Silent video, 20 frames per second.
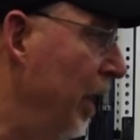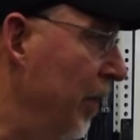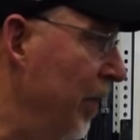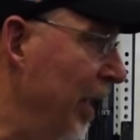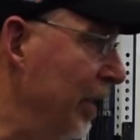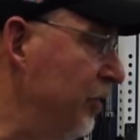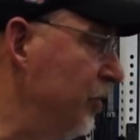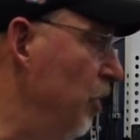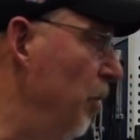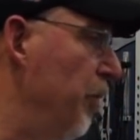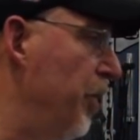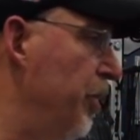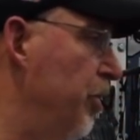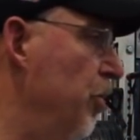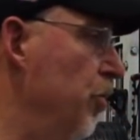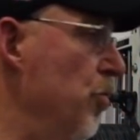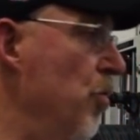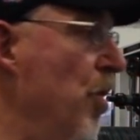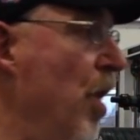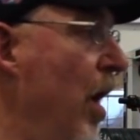That's something
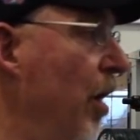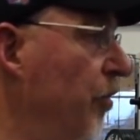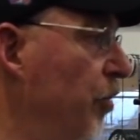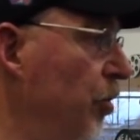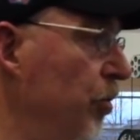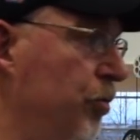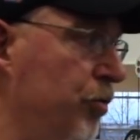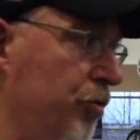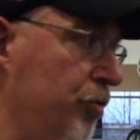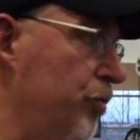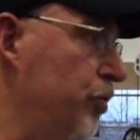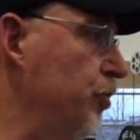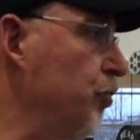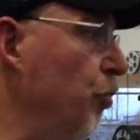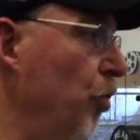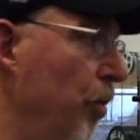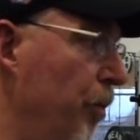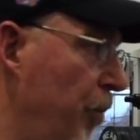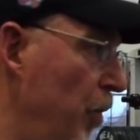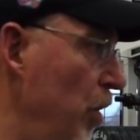you never
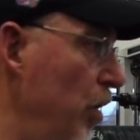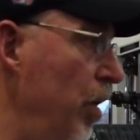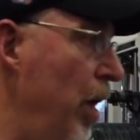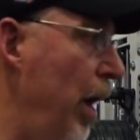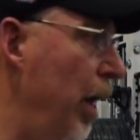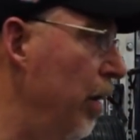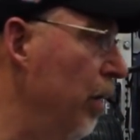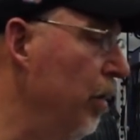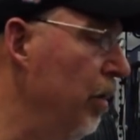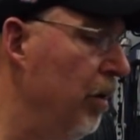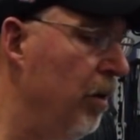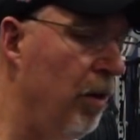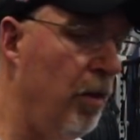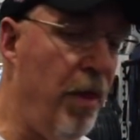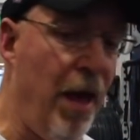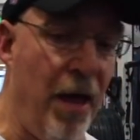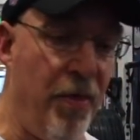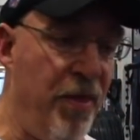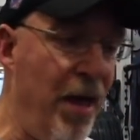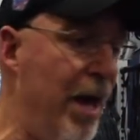scrimp on that.
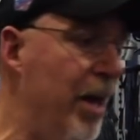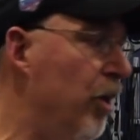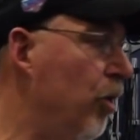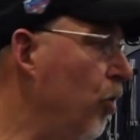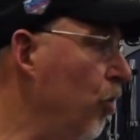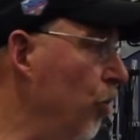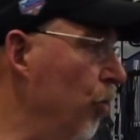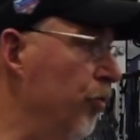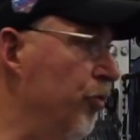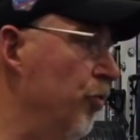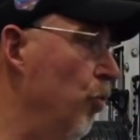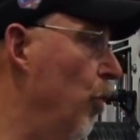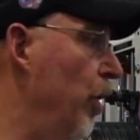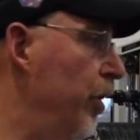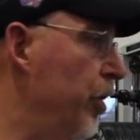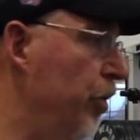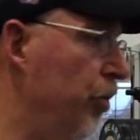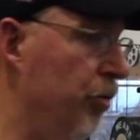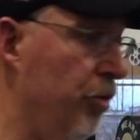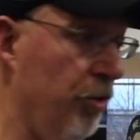That occurs
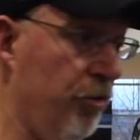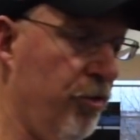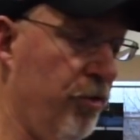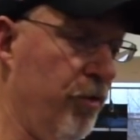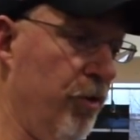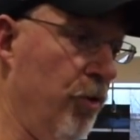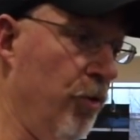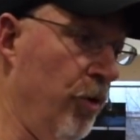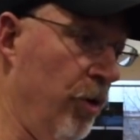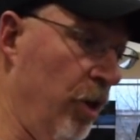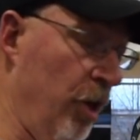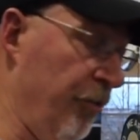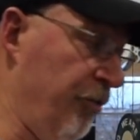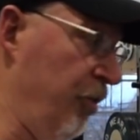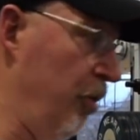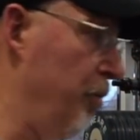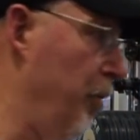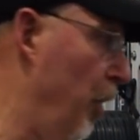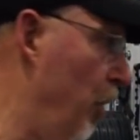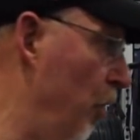whether you're in a
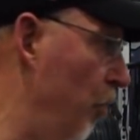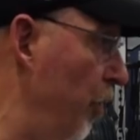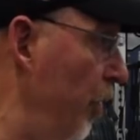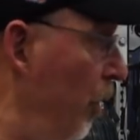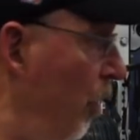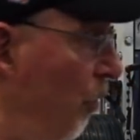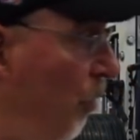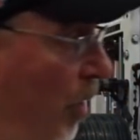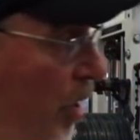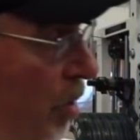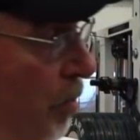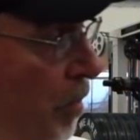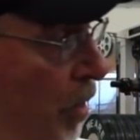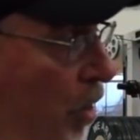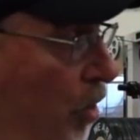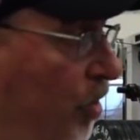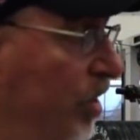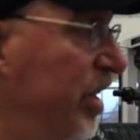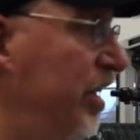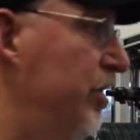lifting mode or in a running
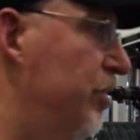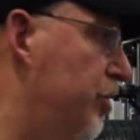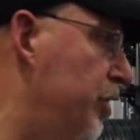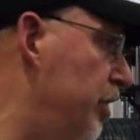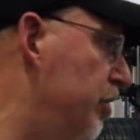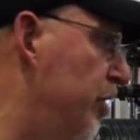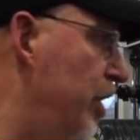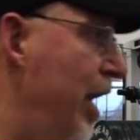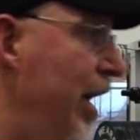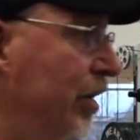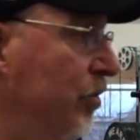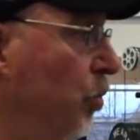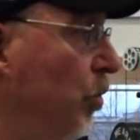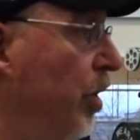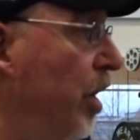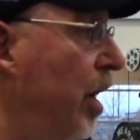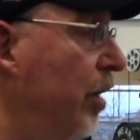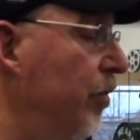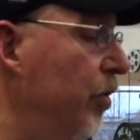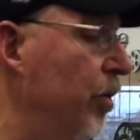mode, in season, as
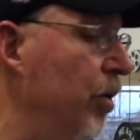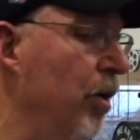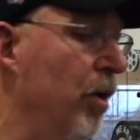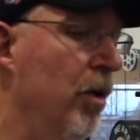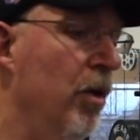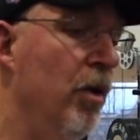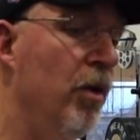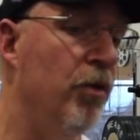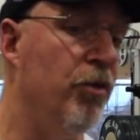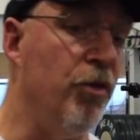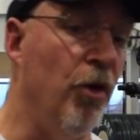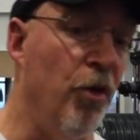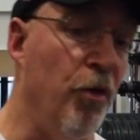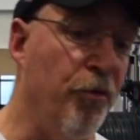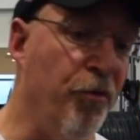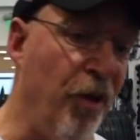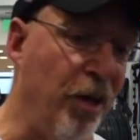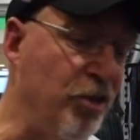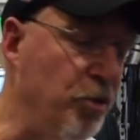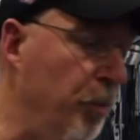whatever. So the
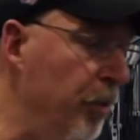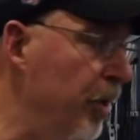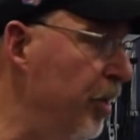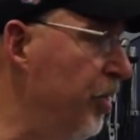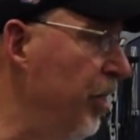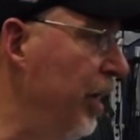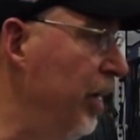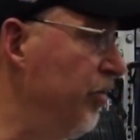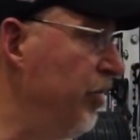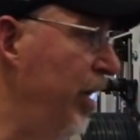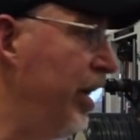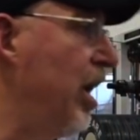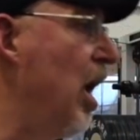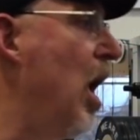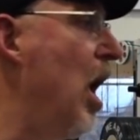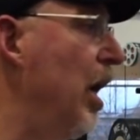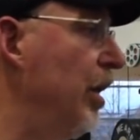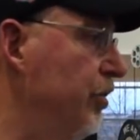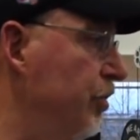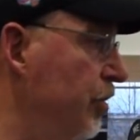flexibility thing is a
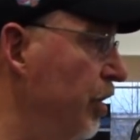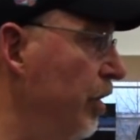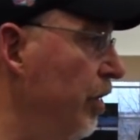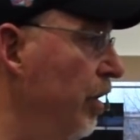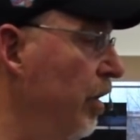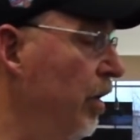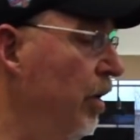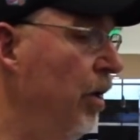constant.